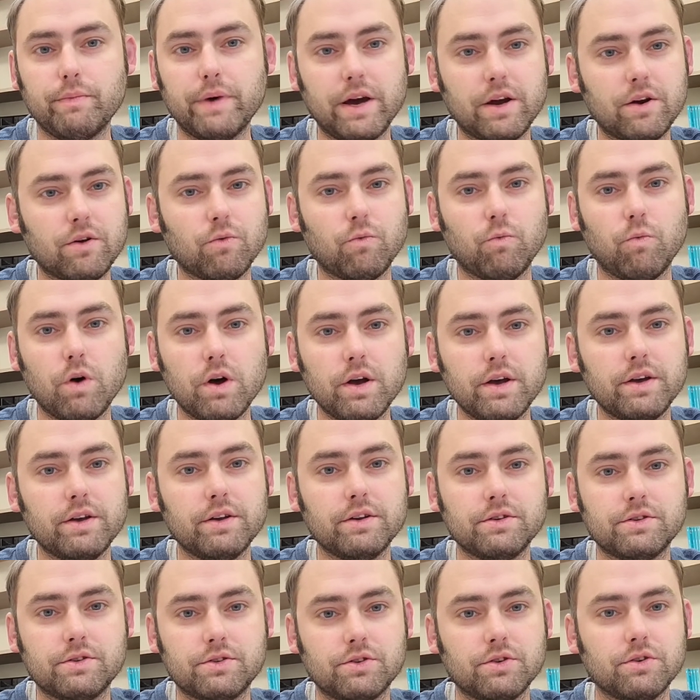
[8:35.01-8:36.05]
matter what
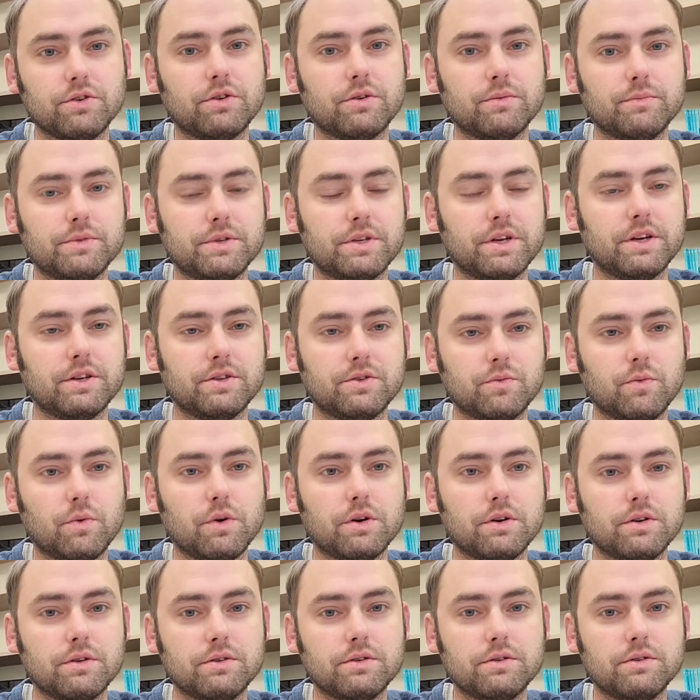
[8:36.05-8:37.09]
his circumstance
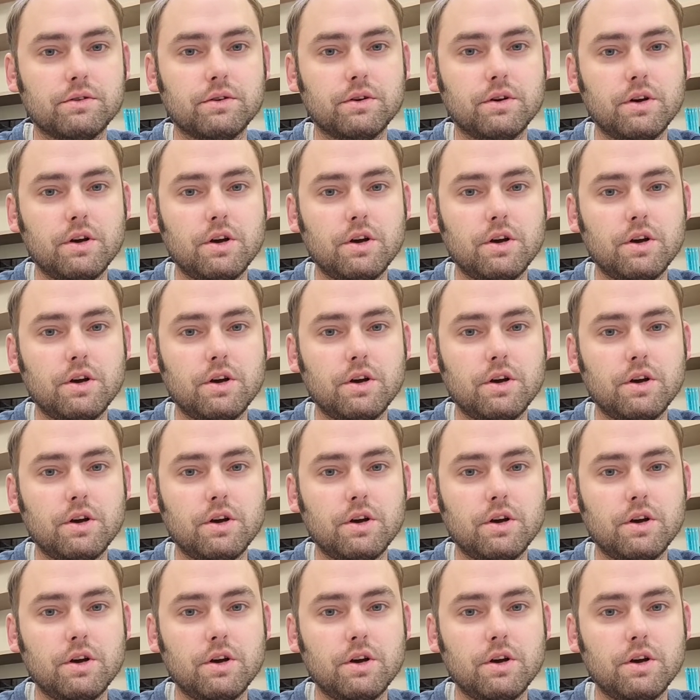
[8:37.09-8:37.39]
was.